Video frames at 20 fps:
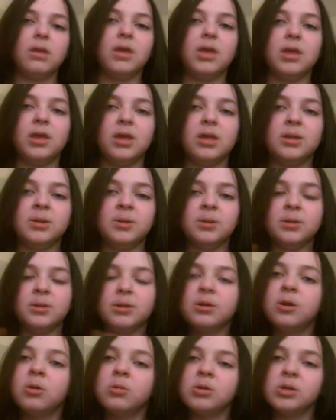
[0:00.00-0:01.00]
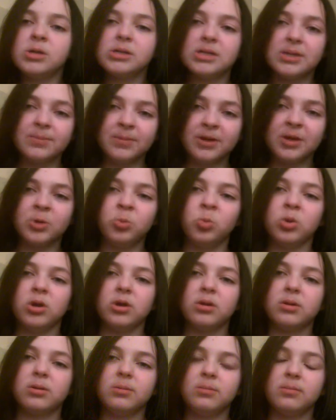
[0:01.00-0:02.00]
and go do some good
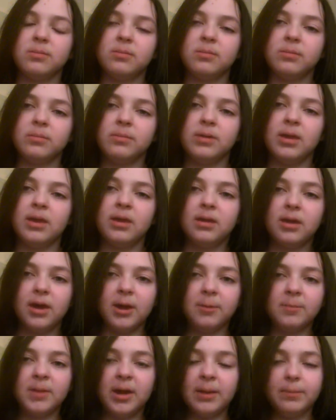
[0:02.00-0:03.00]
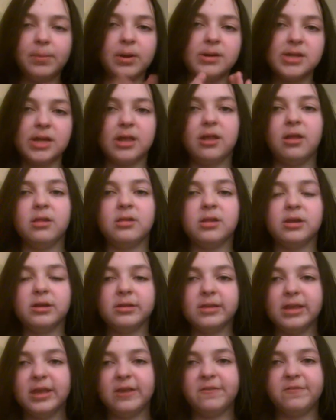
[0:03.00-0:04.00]
work. I'm not
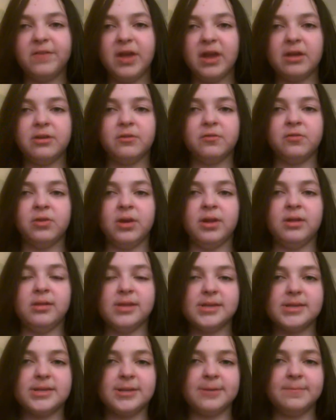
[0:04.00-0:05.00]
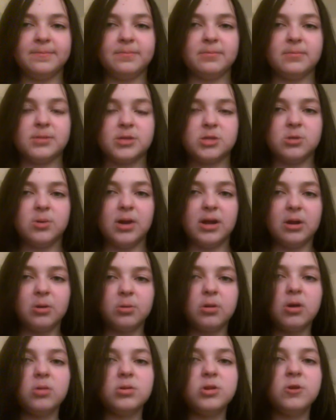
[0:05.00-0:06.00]
particularly a fan of realism, so I
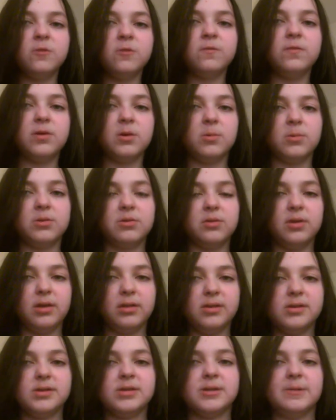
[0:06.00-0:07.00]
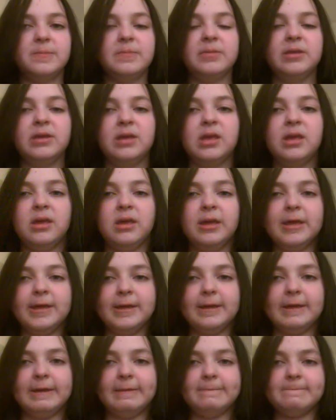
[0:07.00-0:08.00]
don't go too far with realism.
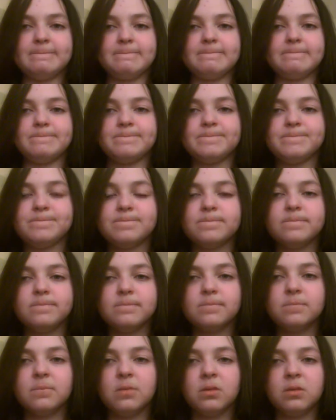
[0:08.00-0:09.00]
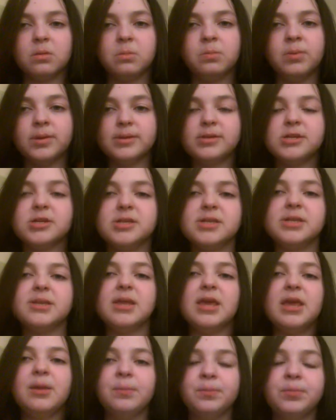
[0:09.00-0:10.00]
But just
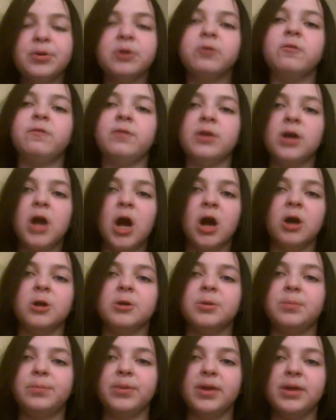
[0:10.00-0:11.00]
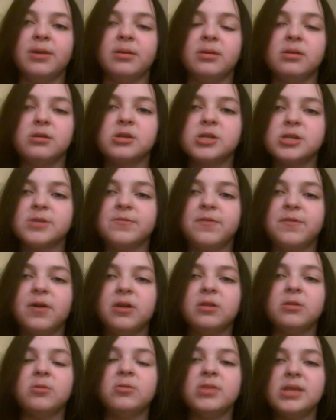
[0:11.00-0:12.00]
improve your art a bit. Just
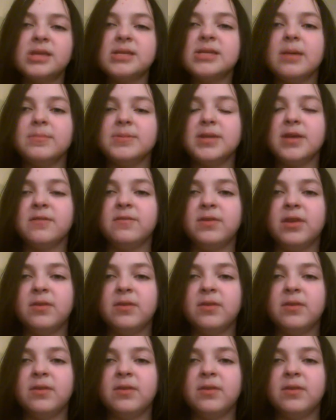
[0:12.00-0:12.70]
follow these steps I've